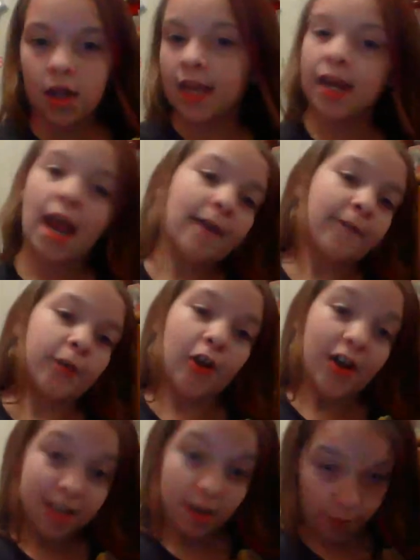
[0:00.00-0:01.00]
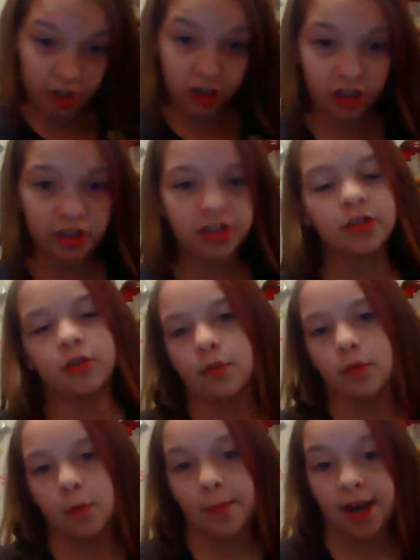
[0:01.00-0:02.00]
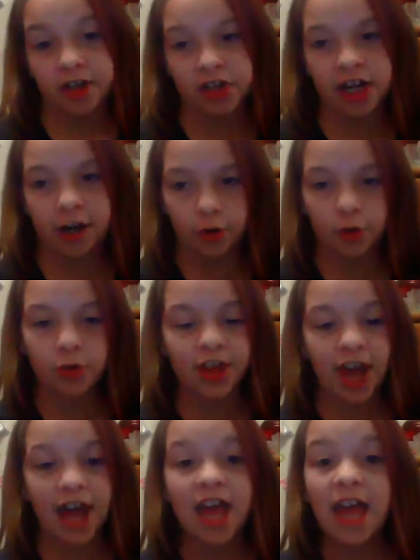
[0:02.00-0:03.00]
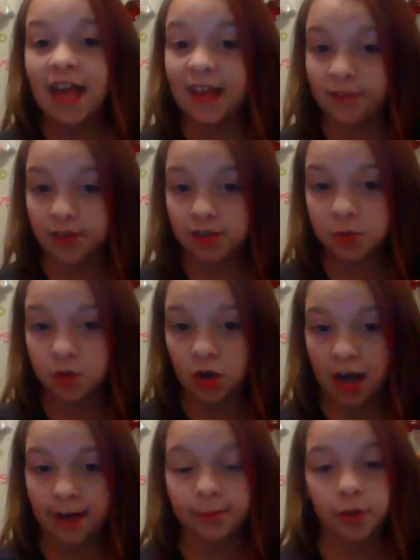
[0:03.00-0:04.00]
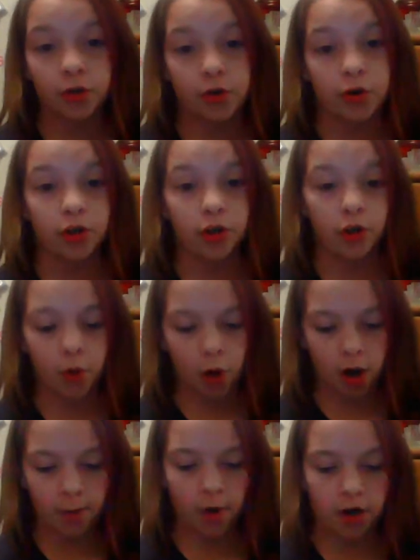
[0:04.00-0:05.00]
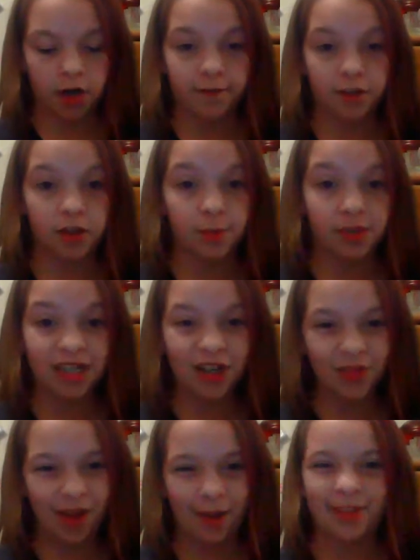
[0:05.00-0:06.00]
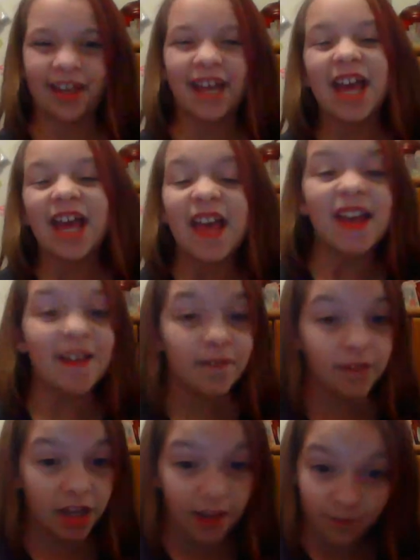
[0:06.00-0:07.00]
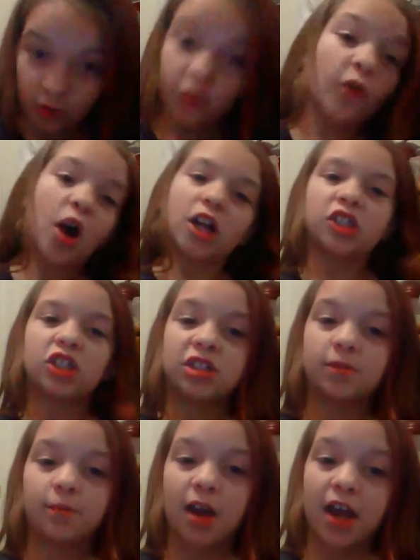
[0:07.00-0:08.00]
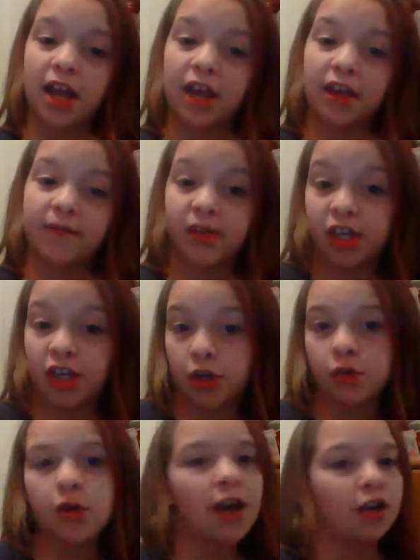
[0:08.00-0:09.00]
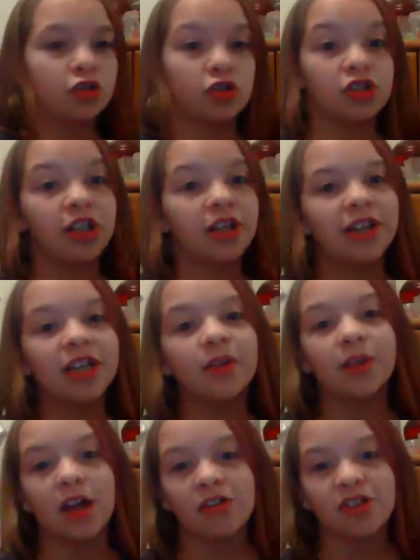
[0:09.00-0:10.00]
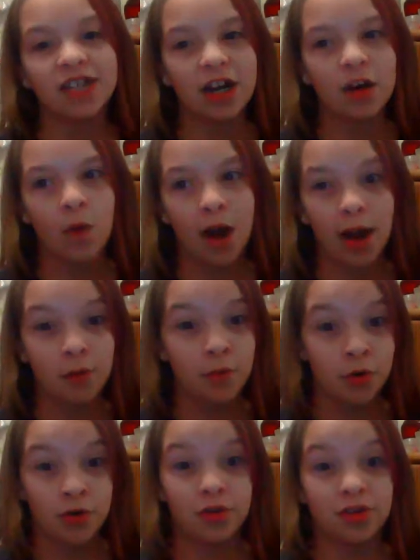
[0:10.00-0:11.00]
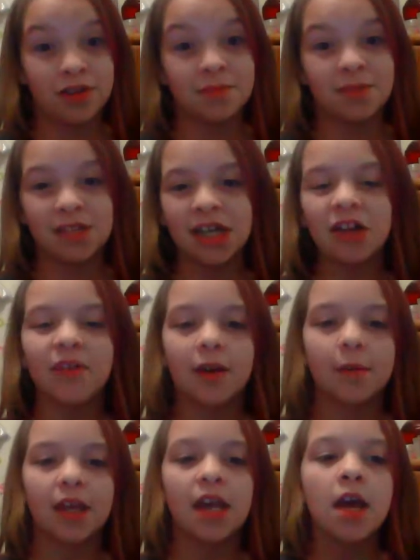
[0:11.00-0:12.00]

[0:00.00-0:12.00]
and I forgot to mention to my channel that if you subscribe, you you are part of the potato family. And if you watched my video, How to Draw Jerry, you would understand why we're the potato family.